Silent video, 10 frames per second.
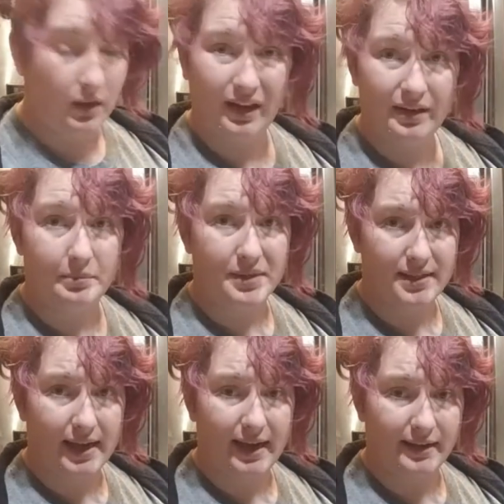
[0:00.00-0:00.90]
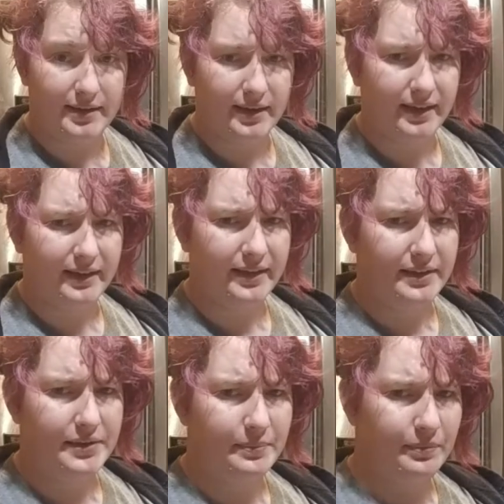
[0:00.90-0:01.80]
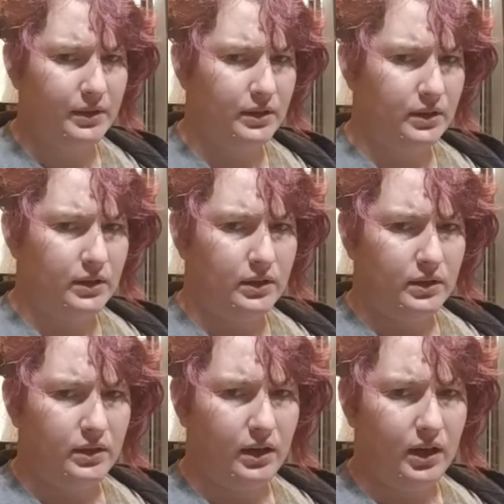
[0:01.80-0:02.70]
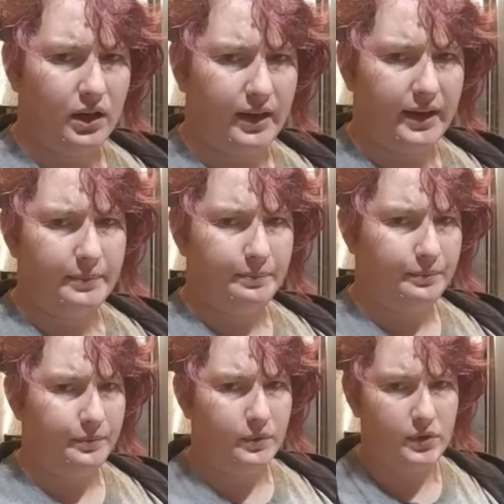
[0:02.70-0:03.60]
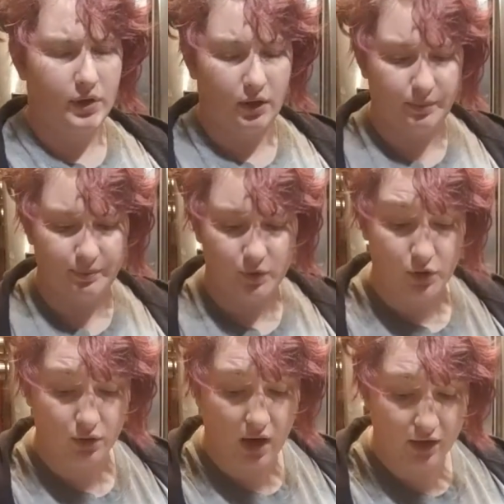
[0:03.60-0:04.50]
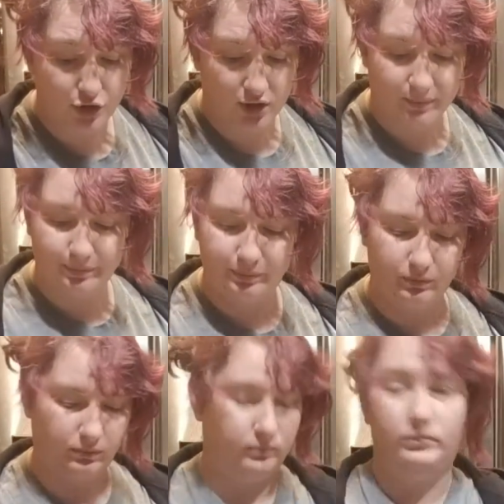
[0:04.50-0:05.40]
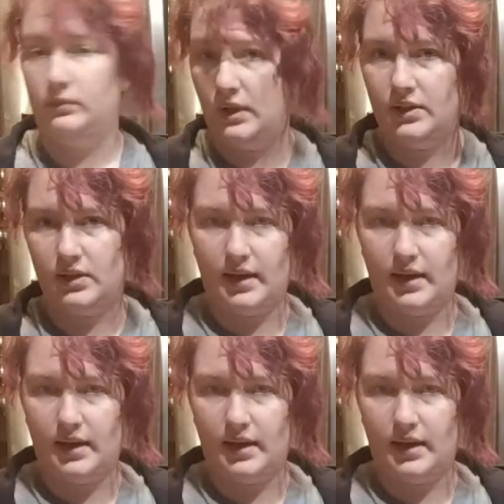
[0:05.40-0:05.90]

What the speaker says: I am sad today, guys. Alright, so sriracha is the